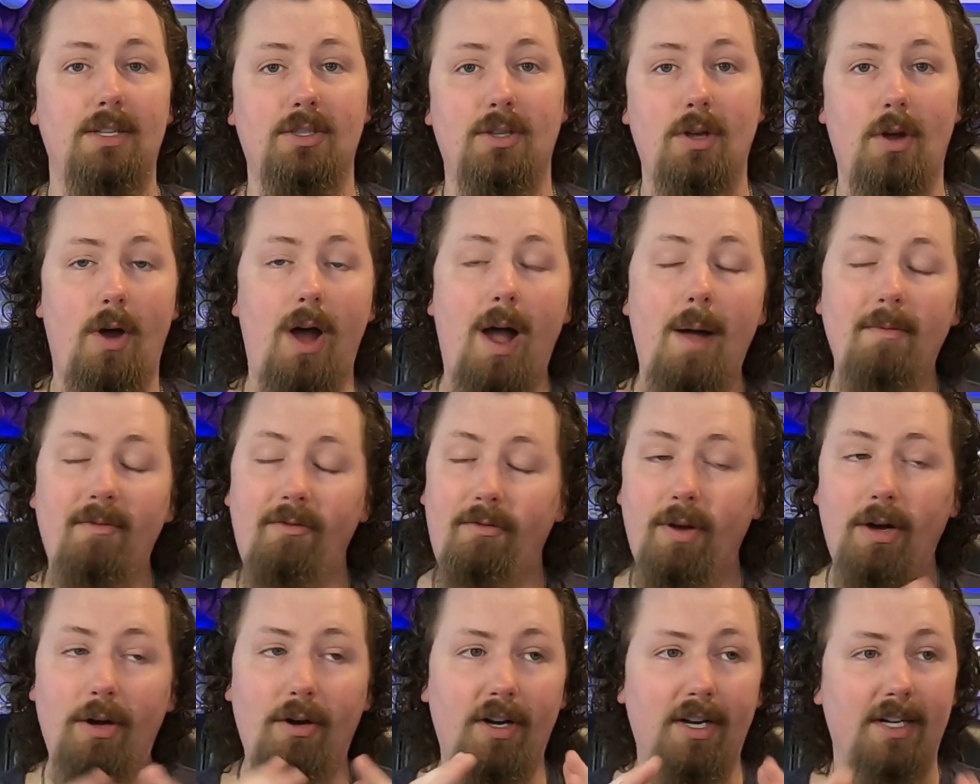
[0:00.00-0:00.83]
So I'm
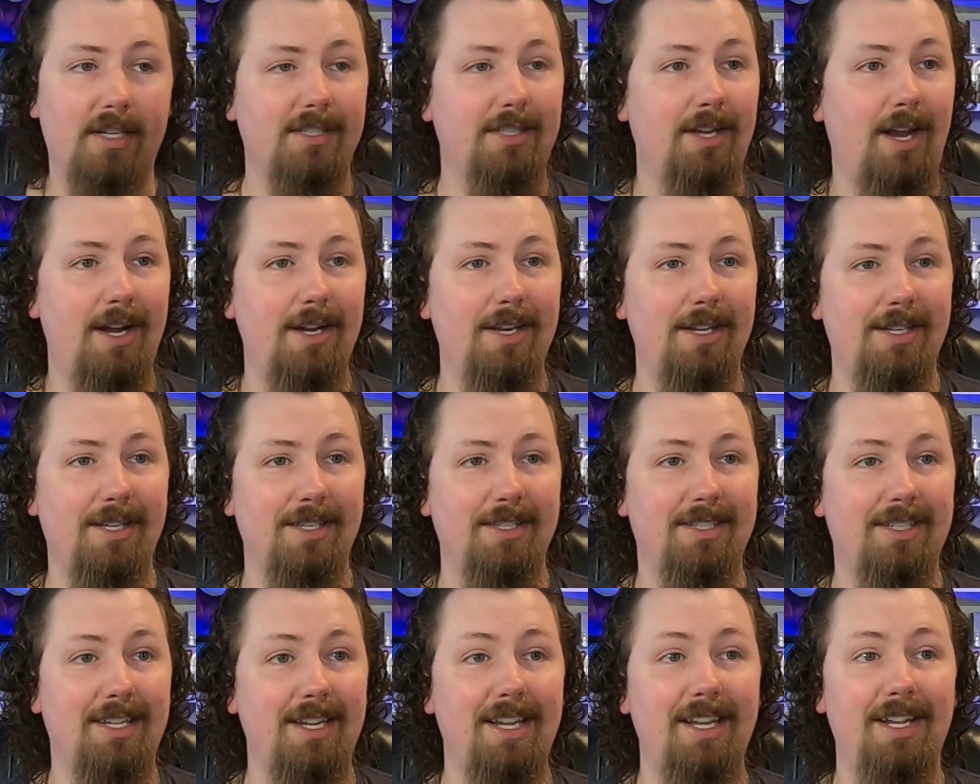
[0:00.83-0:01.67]
very excited to
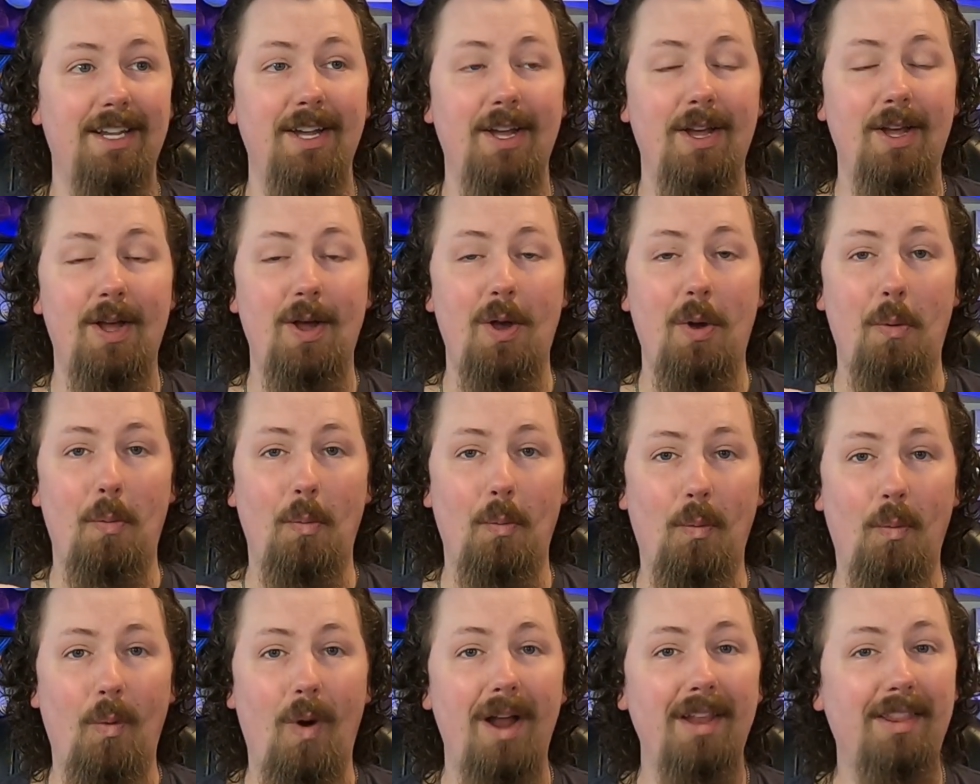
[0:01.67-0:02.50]
see
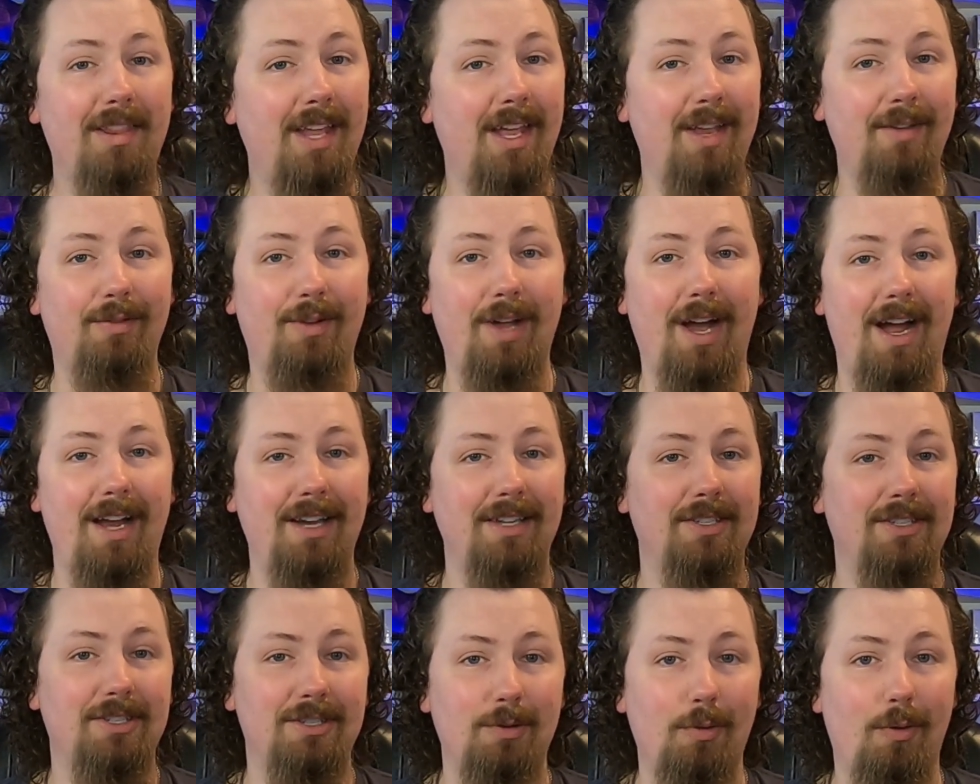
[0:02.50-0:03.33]
what they've got
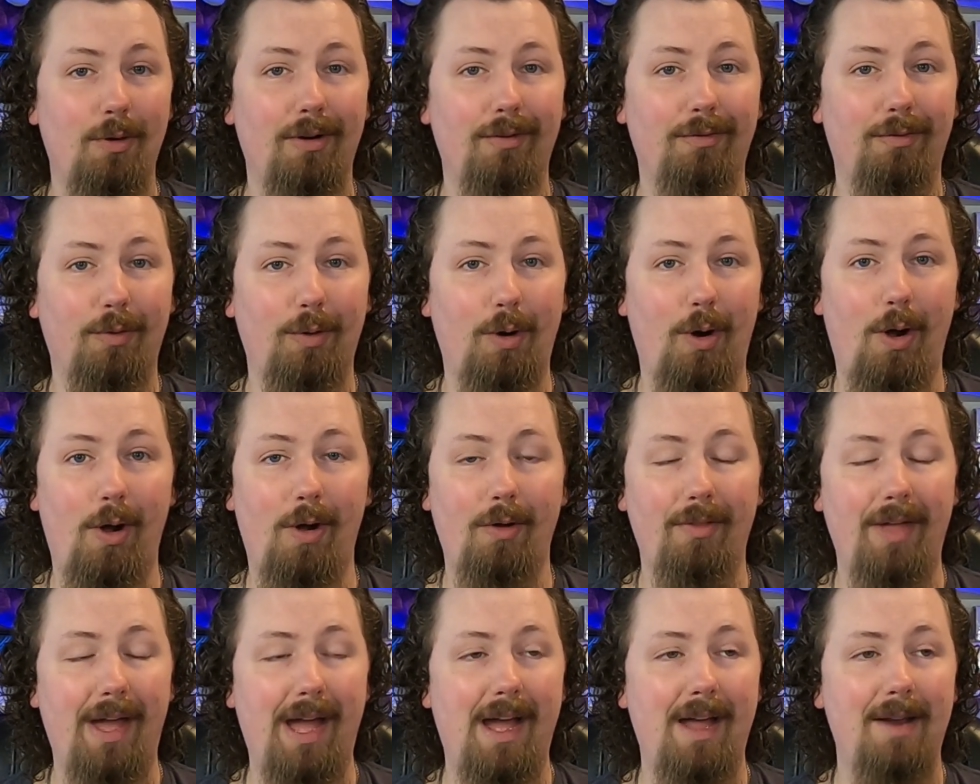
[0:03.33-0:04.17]
in store for
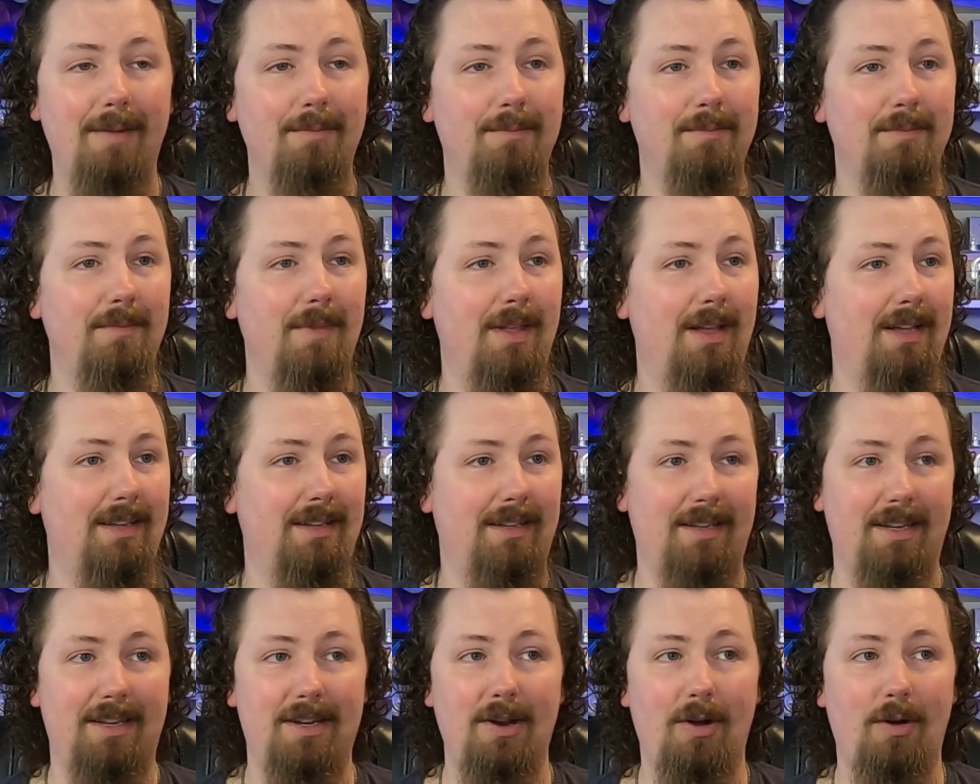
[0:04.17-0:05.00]
all that.
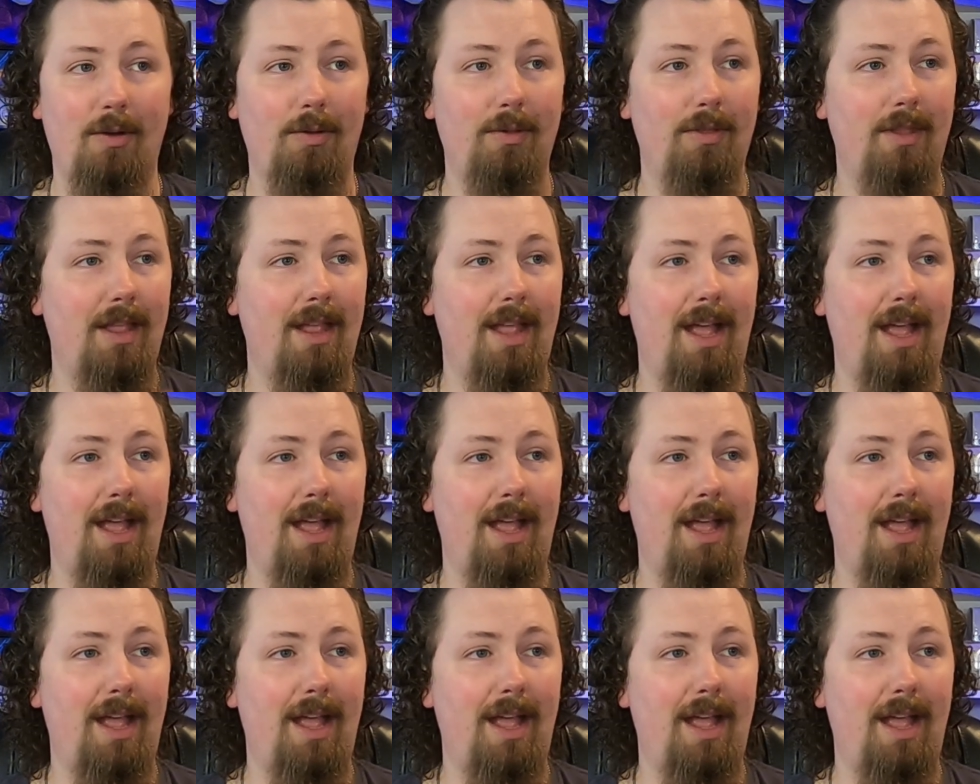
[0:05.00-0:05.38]
You know,